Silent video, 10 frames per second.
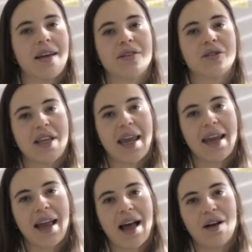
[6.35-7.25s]

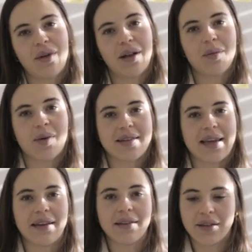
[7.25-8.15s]
Today I will
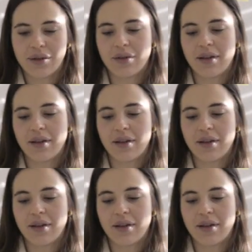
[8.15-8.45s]
present you